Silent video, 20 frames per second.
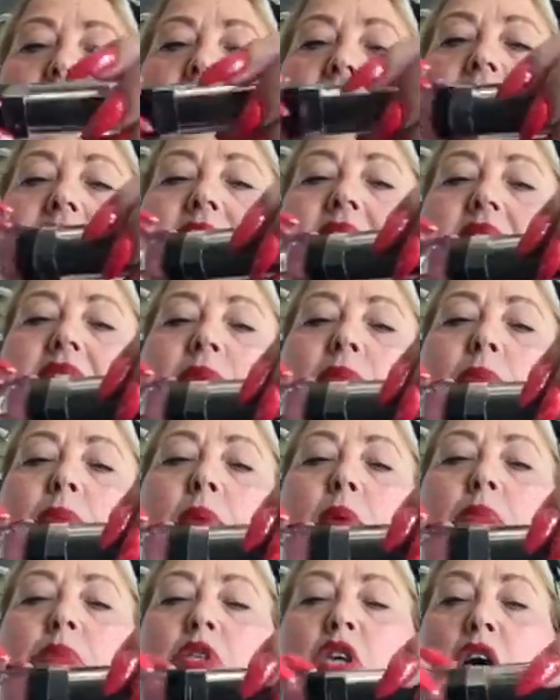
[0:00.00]
Yesterday we
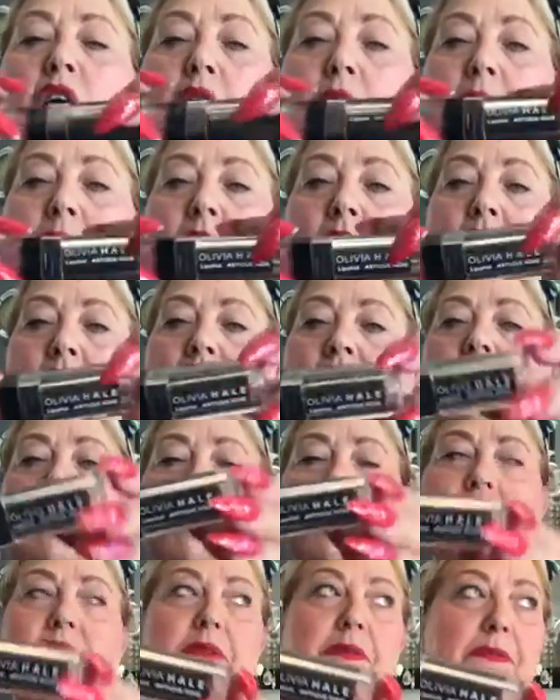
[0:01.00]
popped to Home
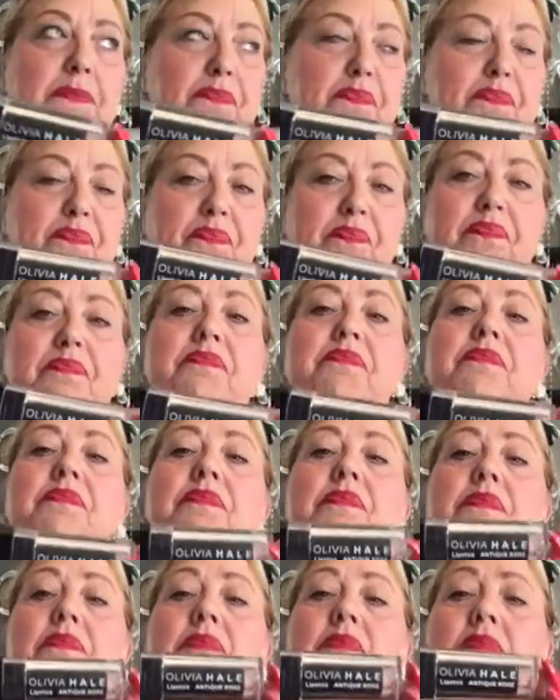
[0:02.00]
Bargains.
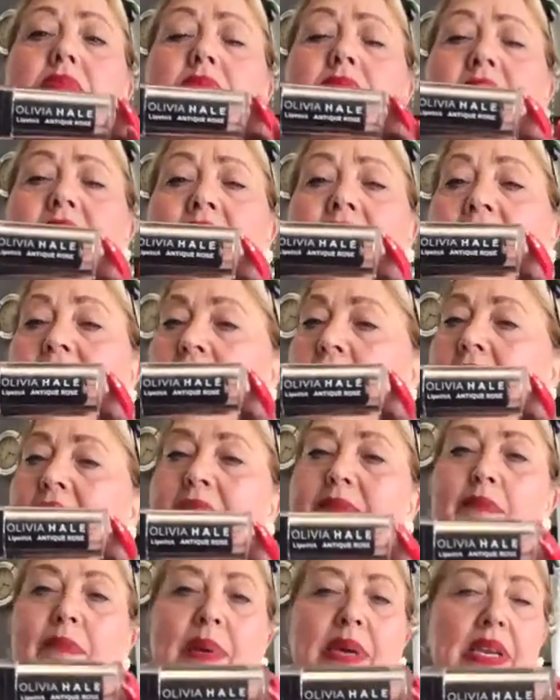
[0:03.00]
And I
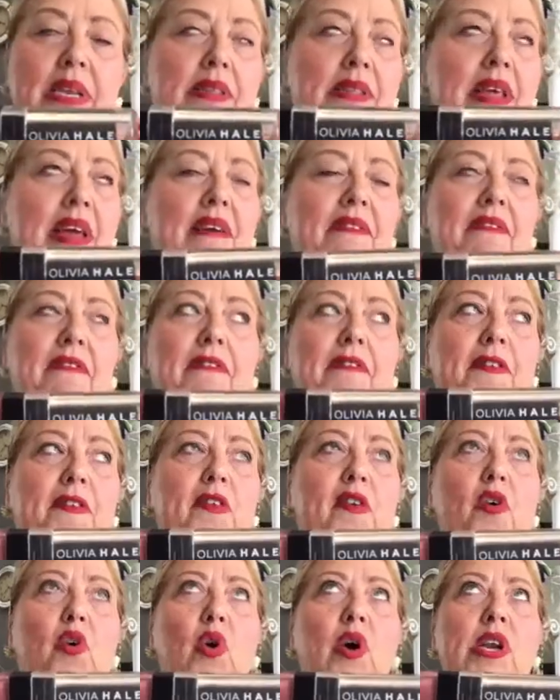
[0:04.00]
haven't been in there
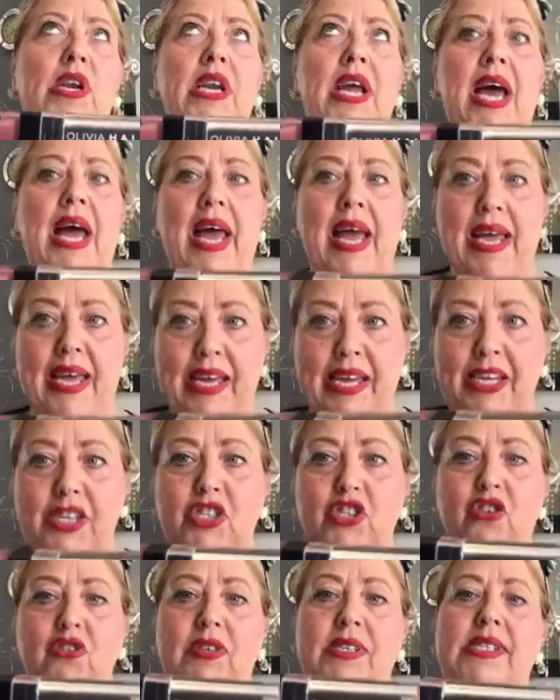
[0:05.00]
for an
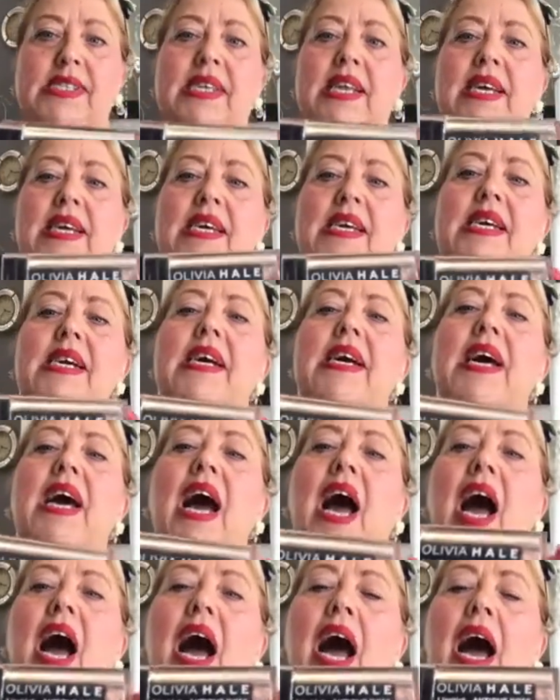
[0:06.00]
age, honestly.
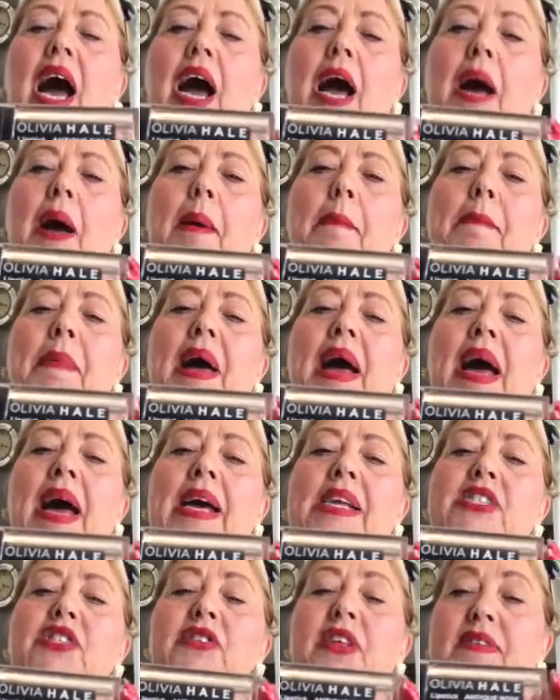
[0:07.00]

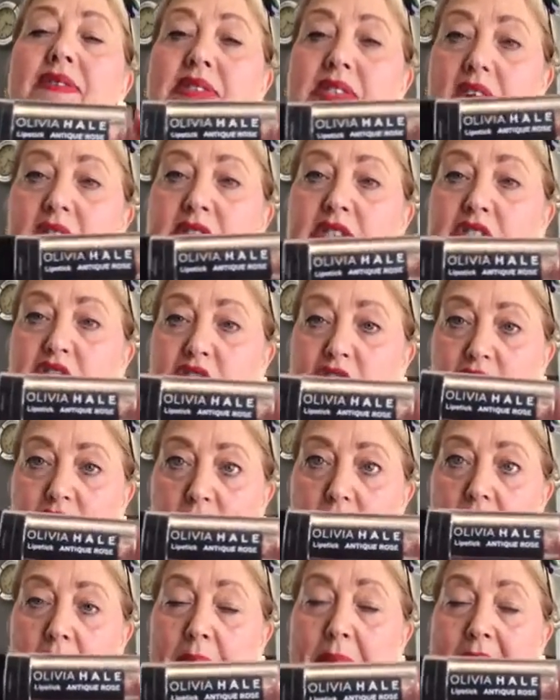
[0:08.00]
And they've started to do
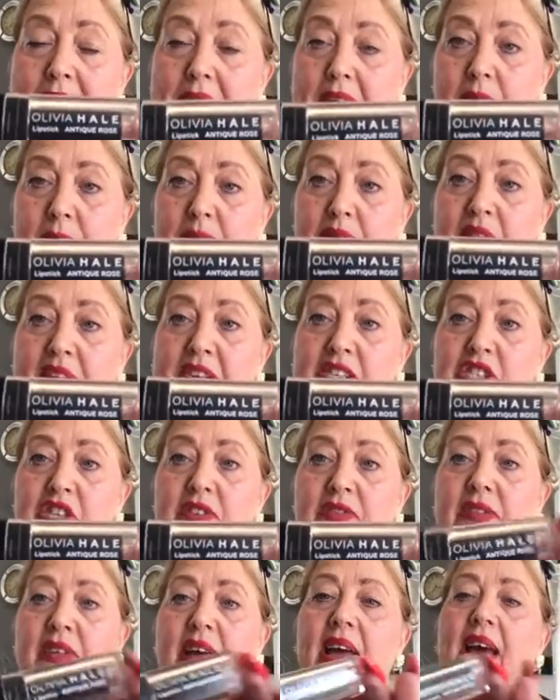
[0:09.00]
a makeup range
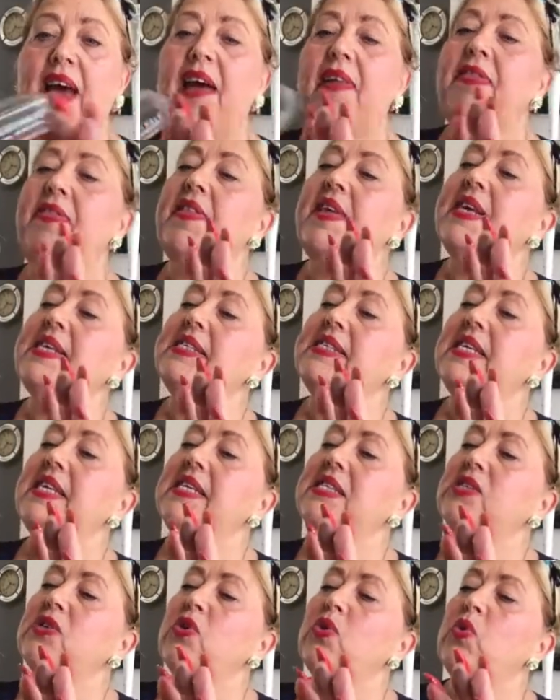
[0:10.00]
in there. And this
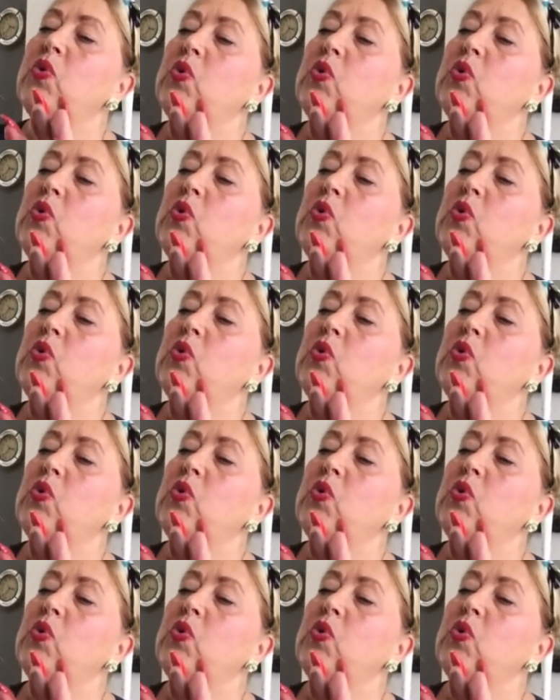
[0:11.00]
is